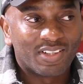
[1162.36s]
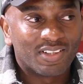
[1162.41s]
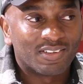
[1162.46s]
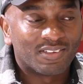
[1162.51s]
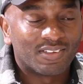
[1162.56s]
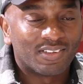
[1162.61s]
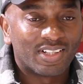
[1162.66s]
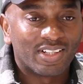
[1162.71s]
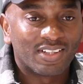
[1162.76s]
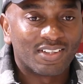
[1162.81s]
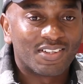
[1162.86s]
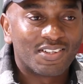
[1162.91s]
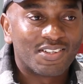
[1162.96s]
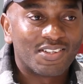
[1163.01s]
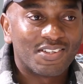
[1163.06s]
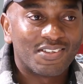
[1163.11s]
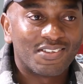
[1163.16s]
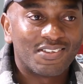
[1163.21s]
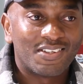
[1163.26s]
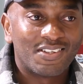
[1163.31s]
Yeah,
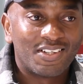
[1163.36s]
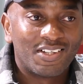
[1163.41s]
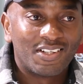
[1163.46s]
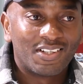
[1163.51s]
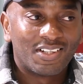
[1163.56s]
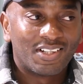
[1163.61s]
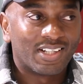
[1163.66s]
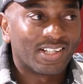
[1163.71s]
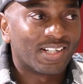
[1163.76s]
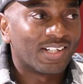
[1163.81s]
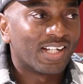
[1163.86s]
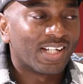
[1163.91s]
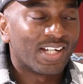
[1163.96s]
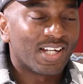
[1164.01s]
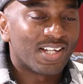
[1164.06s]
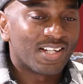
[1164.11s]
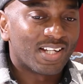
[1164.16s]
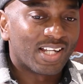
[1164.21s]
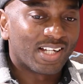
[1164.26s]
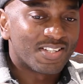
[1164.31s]

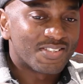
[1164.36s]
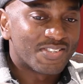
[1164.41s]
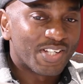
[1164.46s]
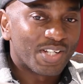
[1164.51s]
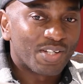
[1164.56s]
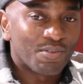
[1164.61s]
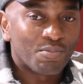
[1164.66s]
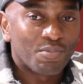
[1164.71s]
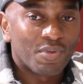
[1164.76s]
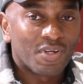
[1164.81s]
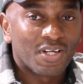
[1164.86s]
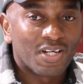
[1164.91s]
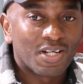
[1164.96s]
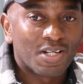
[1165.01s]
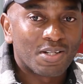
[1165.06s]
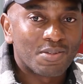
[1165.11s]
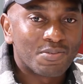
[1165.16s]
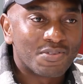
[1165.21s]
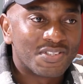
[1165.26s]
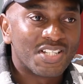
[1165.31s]
like I say,
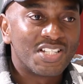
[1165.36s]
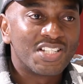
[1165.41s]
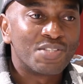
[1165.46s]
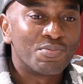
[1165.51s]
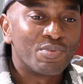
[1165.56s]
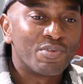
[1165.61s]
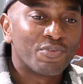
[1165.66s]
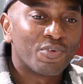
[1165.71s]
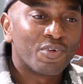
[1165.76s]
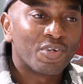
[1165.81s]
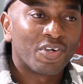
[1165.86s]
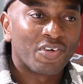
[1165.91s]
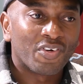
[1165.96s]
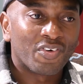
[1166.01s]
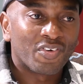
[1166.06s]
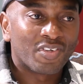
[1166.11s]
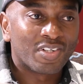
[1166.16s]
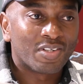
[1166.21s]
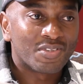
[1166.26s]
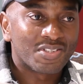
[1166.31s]
since before
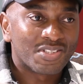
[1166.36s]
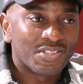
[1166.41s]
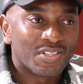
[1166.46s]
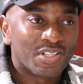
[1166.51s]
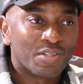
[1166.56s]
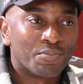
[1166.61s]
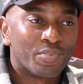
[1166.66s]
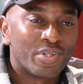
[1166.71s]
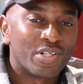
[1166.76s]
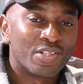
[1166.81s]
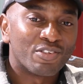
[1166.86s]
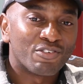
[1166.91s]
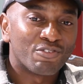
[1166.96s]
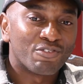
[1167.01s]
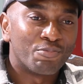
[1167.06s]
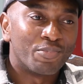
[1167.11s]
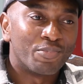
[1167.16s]
Corona was still a brand of